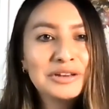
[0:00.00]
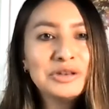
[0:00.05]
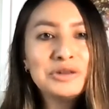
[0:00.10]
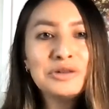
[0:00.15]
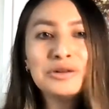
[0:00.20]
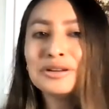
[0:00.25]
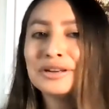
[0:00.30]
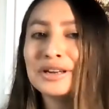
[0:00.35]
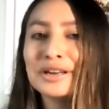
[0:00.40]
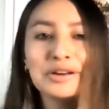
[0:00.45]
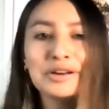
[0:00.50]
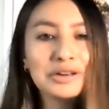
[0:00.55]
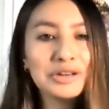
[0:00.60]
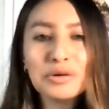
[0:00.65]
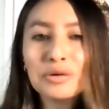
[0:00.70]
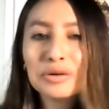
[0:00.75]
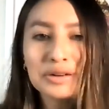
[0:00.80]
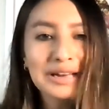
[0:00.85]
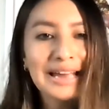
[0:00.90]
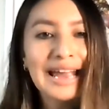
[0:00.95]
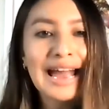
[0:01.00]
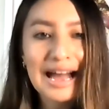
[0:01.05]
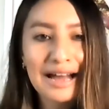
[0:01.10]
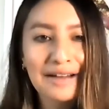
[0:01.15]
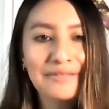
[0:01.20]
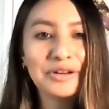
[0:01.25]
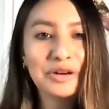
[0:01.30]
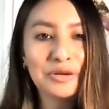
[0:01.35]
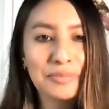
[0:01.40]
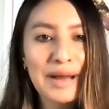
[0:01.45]
you already
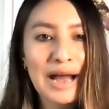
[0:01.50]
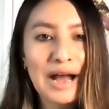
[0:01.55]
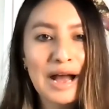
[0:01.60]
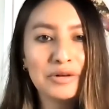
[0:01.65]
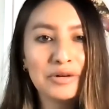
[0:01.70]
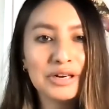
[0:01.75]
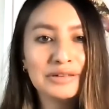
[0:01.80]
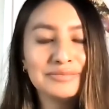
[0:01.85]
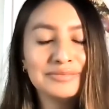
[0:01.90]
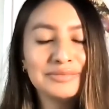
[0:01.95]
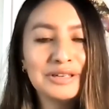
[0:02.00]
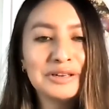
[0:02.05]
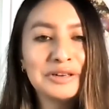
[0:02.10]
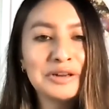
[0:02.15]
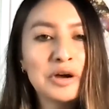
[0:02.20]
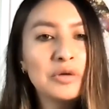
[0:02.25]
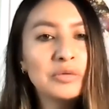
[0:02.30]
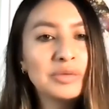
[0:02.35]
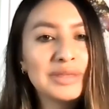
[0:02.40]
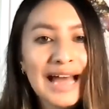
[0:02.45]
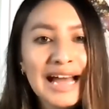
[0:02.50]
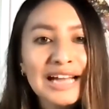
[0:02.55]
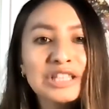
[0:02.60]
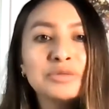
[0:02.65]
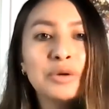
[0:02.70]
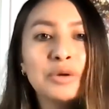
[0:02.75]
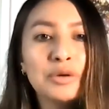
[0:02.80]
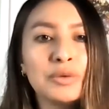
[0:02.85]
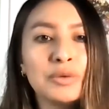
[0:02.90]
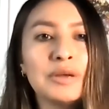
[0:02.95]
have your power. You know,
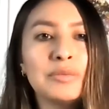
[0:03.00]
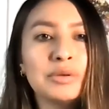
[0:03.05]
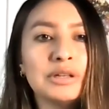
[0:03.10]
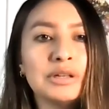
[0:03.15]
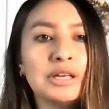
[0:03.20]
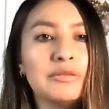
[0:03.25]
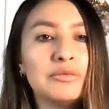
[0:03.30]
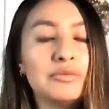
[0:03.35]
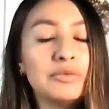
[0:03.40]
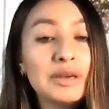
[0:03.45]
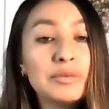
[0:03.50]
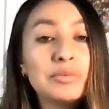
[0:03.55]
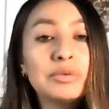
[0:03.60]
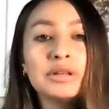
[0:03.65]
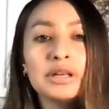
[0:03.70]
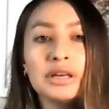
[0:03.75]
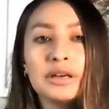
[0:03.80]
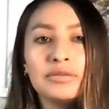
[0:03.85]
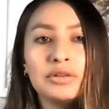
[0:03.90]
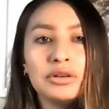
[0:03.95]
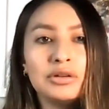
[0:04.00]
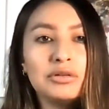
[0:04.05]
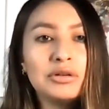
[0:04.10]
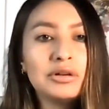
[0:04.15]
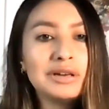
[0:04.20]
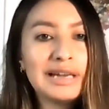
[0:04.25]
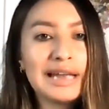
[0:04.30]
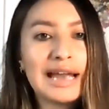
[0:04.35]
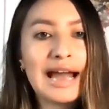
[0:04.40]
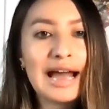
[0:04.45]
that's what we believe. We believe you
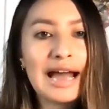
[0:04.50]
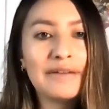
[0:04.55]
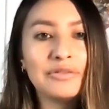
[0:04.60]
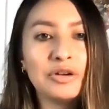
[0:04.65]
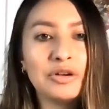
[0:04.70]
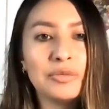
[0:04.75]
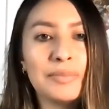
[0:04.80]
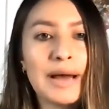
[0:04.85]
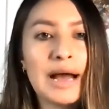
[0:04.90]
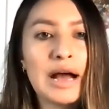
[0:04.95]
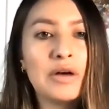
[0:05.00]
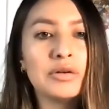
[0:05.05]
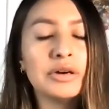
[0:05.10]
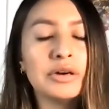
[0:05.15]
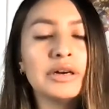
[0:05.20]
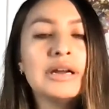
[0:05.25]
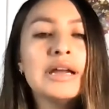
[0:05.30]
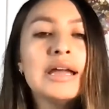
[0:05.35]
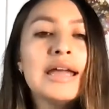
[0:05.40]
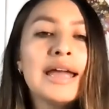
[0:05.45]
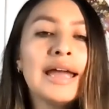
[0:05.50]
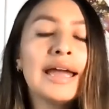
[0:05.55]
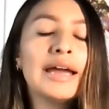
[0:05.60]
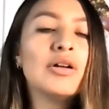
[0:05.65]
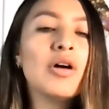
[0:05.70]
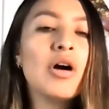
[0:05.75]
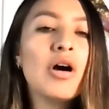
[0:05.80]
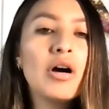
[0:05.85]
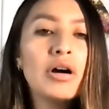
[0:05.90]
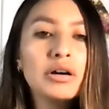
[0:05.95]
already have your power.
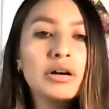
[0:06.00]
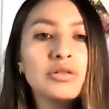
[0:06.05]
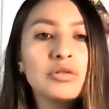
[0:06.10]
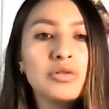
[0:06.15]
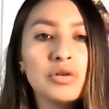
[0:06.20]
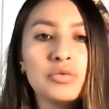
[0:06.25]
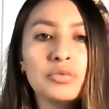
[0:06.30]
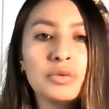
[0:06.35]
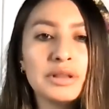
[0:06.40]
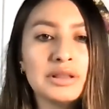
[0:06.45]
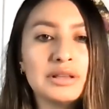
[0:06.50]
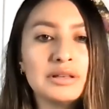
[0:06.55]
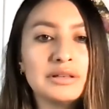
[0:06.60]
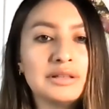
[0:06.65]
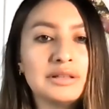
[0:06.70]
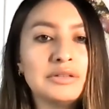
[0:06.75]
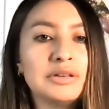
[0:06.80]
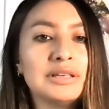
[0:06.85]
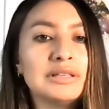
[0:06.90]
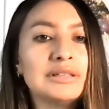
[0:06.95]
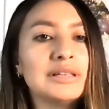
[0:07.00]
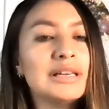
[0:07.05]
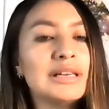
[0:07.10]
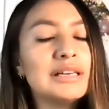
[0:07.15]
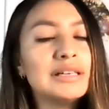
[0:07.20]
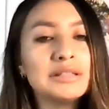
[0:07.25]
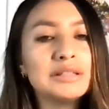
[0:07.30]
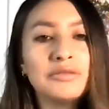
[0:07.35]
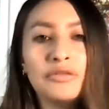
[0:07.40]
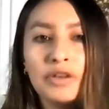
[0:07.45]
And our goal with this series
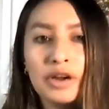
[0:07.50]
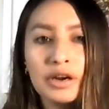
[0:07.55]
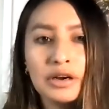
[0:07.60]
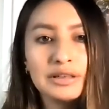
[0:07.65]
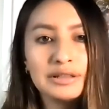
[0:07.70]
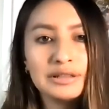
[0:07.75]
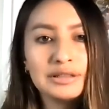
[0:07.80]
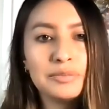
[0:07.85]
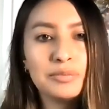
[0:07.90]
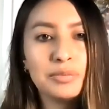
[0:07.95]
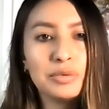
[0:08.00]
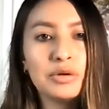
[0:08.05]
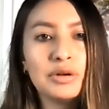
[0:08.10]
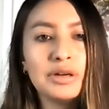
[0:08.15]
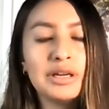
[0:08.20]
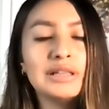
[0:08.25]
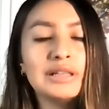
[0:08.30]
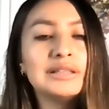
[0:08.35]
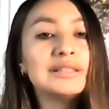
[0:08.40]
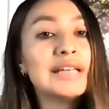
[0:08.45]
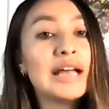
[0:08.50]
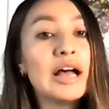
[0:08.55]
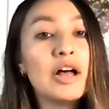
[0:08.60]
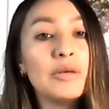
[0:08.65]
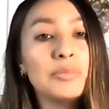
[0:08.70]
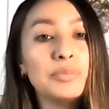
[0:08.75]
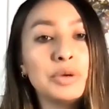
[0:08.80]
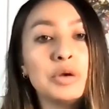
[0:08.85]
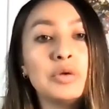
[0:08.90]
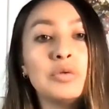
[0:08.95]
is very simple. It's to
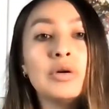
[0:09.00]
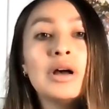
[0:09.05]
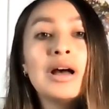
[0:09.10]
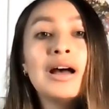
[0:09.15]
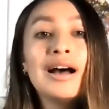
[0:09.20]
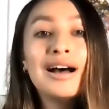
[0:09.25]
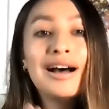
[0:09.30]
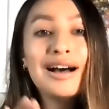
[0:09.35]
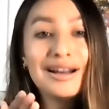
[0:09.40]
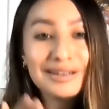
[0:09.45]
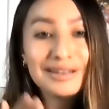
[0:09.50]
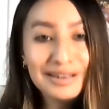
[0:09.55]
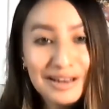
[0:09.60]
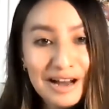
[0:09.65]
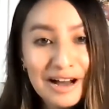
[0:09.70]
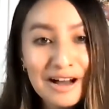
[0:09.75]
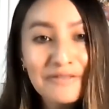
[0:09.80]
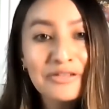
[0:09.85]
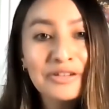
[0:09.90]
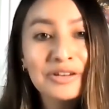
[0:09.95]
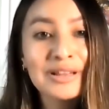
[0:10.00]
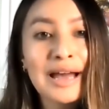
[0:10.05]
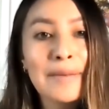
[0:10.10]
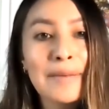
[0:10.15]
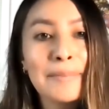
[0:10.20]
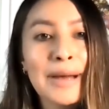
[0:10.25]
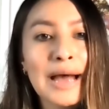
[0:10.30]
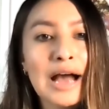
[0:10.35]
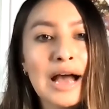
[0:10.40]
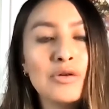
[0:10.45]
help you uncover
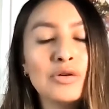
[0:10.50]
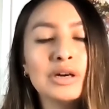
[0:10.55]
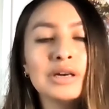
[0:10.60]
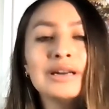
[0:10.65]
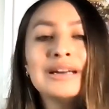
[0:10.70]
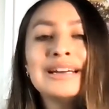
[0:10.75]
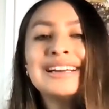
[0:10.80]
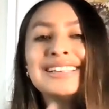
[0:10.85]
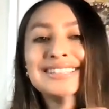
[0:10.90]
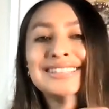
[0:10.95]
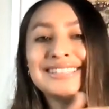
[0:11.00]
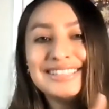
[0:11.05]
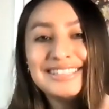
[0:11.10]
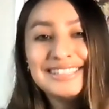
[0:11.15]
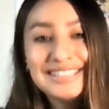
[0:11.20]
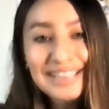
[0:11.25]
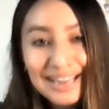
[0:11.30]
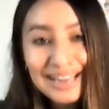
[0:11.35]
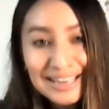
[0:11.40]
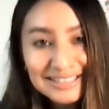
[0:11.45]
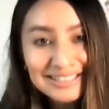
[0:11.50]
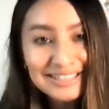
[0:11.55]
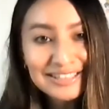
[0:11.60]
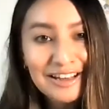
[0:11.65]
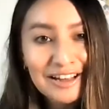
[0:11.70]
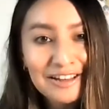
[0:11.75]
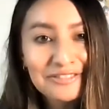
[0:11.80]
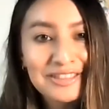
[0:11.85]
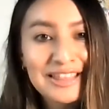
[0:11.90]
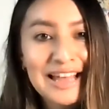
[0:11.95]
that power, dust
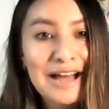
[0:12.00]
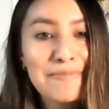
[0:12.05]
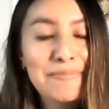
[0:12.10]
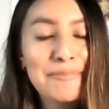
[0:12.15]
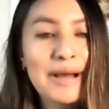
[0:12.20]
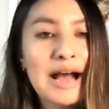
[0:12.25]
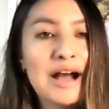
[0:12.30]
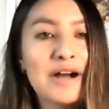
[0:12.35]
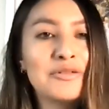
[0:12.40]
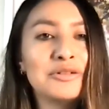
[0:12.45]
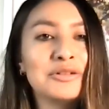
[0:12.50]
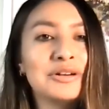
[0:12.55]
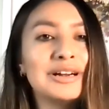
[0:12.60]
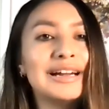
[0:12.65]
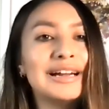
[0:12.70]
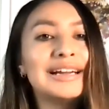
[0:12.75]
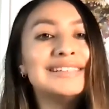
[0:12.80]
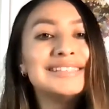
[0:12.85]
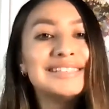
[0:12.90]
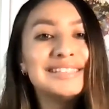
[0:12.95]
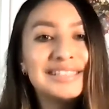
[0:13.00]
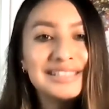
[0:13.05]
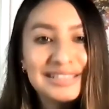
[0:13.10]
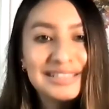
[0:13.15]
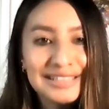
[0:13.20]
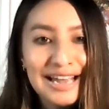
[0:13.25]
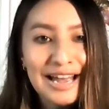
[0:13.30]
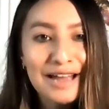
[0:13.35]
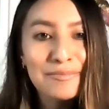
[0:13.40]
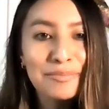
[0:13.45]
off that power, and
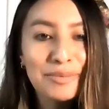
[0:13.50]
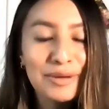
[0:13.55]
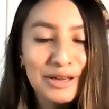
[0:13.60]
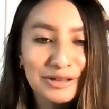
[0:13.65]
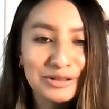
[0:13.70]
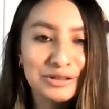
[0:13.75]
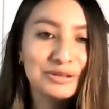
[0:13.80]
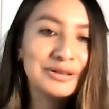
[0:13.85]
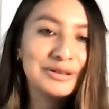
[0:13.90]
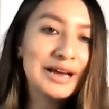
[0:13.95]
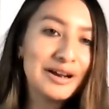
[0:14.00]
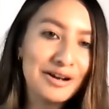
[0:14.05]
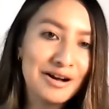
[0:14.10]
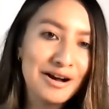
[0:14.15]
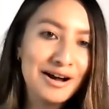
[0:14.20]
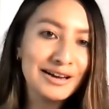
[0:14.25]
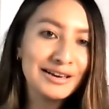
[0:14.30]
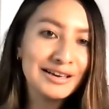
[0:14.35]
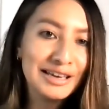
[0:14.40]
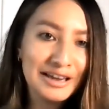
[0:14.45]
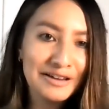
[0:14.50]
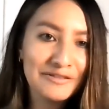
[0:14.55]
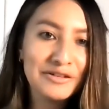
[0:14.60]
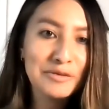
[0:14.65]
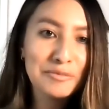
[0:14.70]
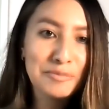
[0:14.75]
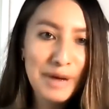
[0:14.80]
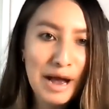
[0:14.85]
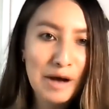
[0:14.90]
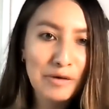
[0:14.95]
step into that
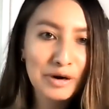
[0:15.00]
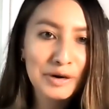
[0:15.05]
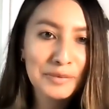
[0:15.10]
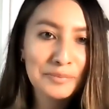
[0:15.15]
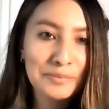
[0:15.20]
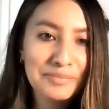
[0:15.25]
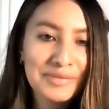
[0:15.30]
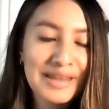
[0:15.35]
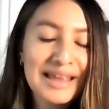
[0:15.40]
God-given power.